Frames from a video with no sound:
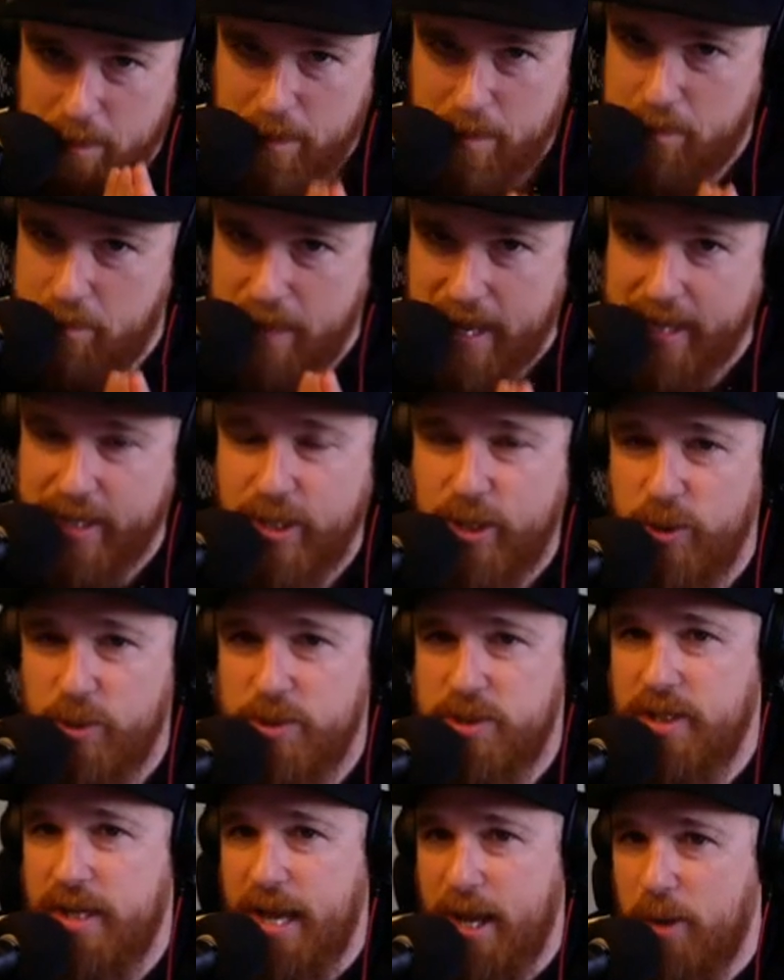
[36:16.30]
beg you
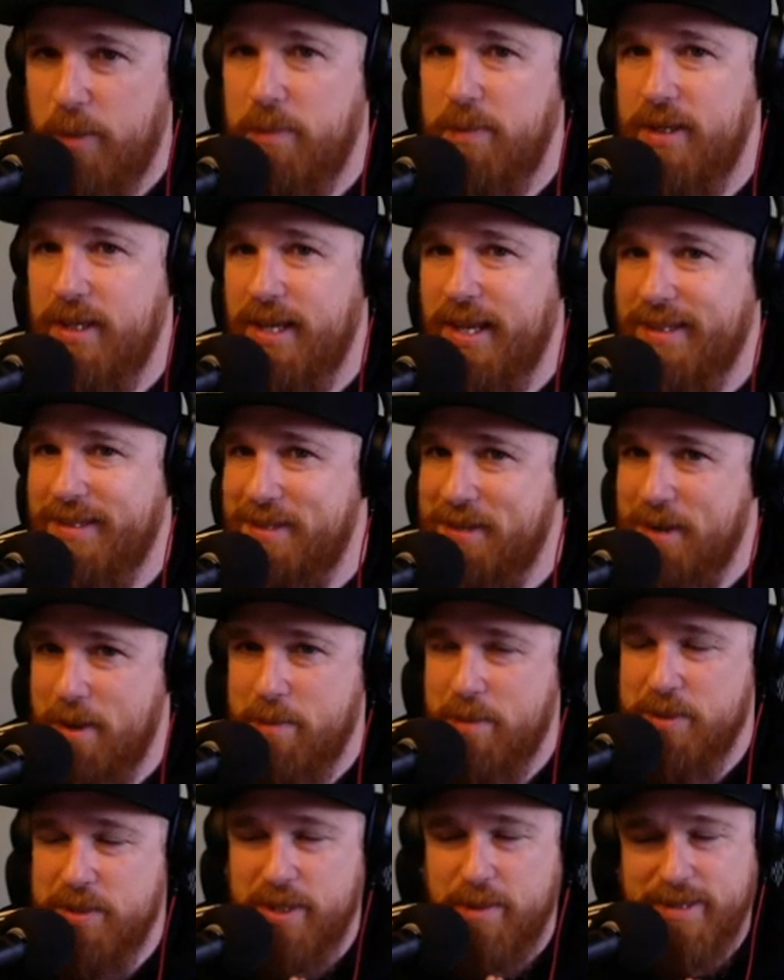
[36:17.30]
to help me get the
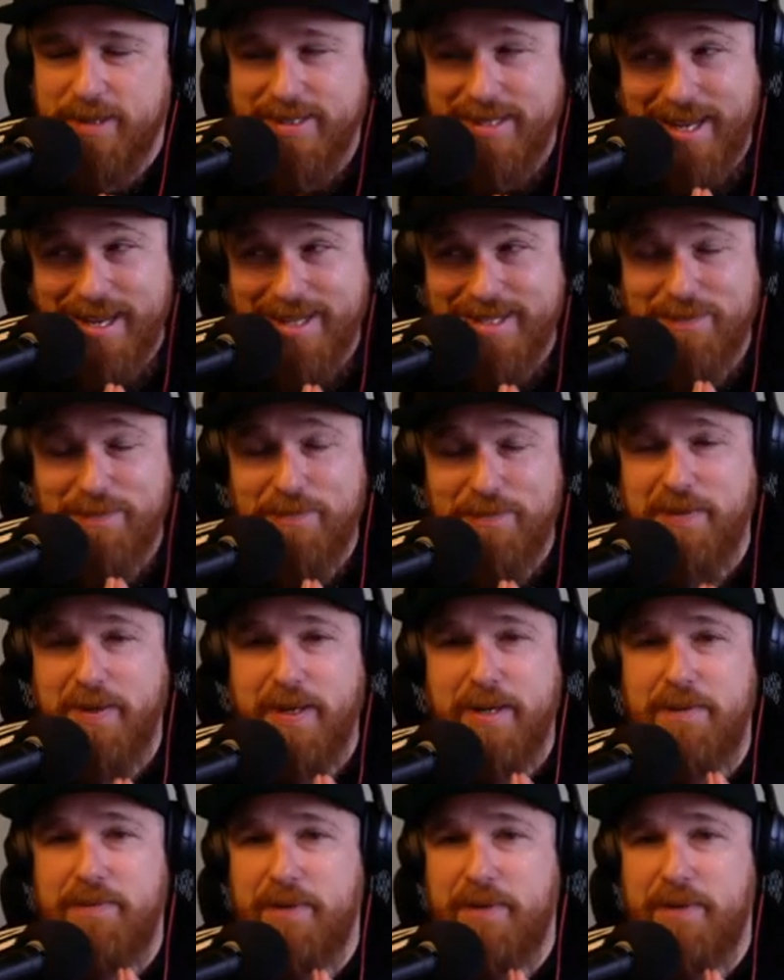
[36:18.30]
numbers up, because that is a very,